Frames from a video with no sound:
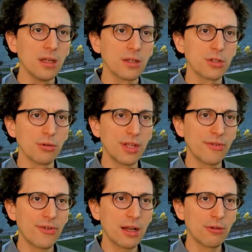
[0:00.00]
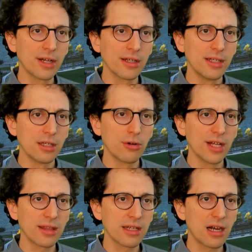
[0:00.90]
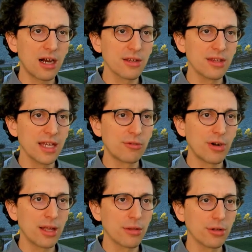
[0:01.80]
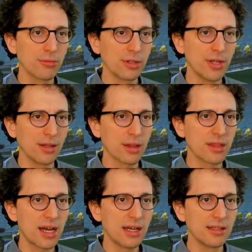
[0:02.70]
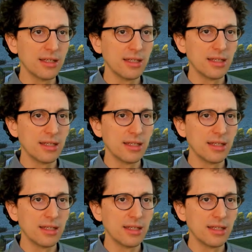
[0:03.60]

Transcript: So the follower collects the cards and then runs all the way to the other side.